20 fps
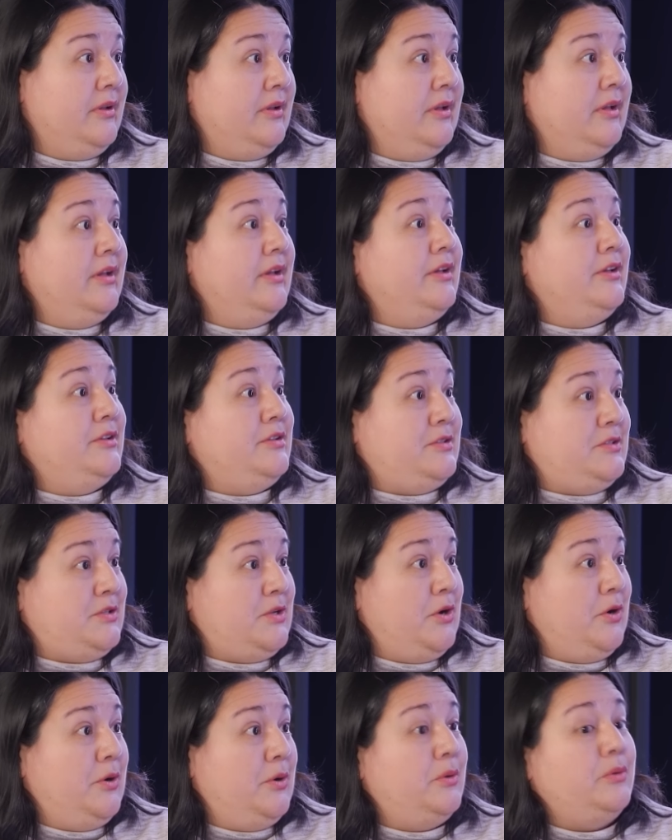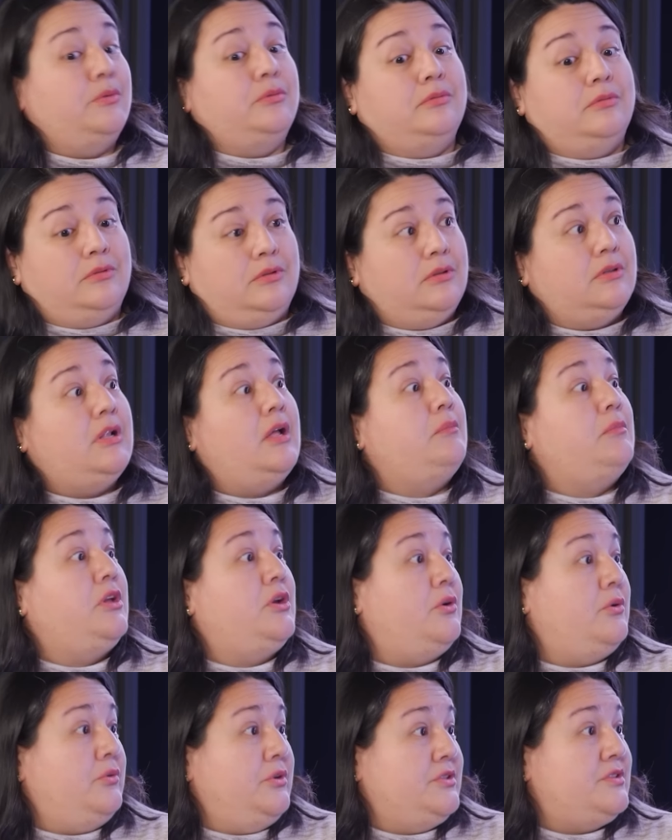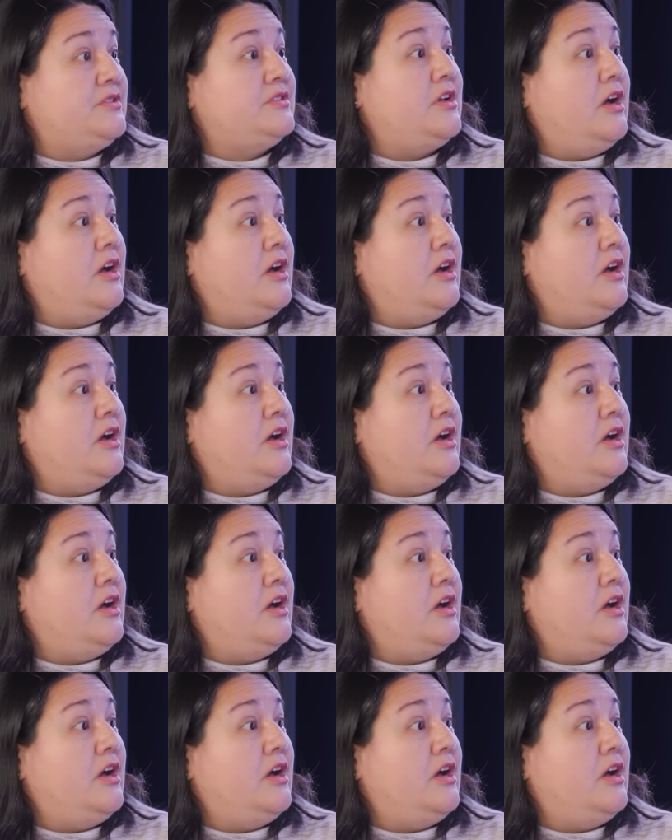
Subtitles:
So let me go into